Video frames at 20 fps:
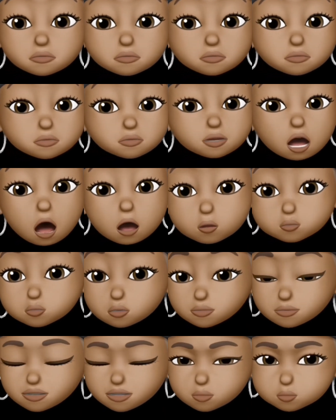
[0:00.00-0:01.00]
I don't know if it's
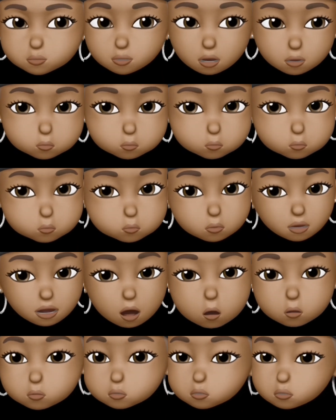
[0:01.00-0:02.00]
spot on. I
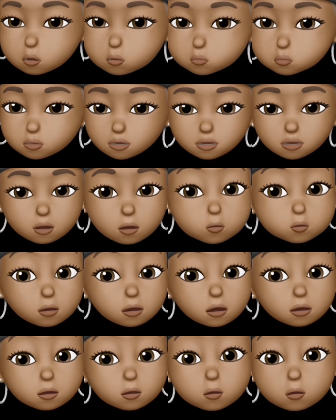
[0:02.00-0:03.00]
don't know what's going
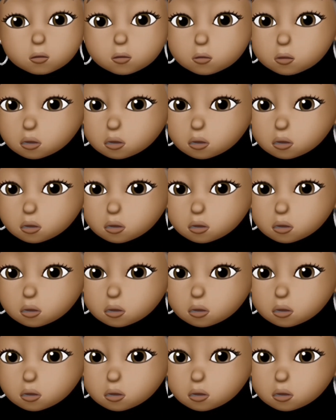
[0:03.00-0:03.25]
on.